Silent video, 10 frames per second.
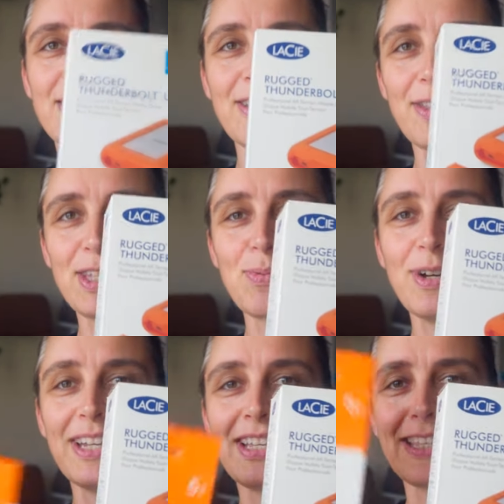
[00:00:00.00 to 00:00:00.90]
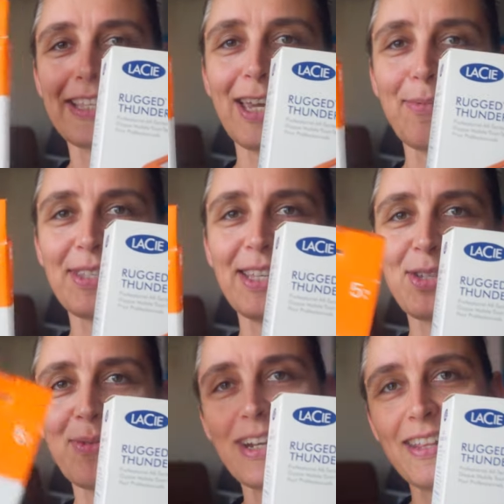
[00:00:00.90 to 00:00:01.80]
So this one is the same as
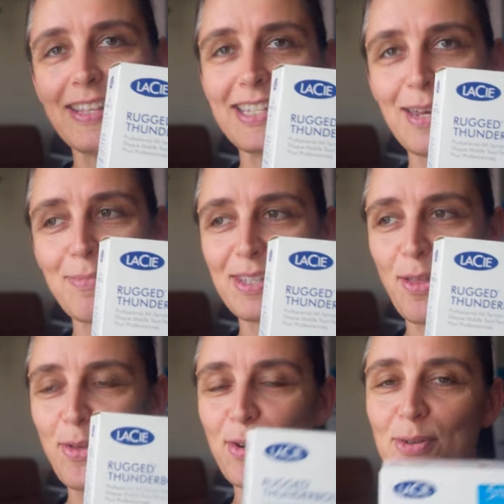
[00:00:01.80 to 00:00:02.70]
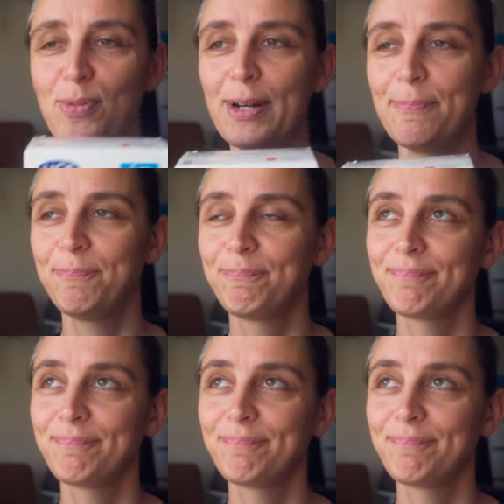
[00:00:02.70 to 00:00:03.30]
this one and the same as the third one.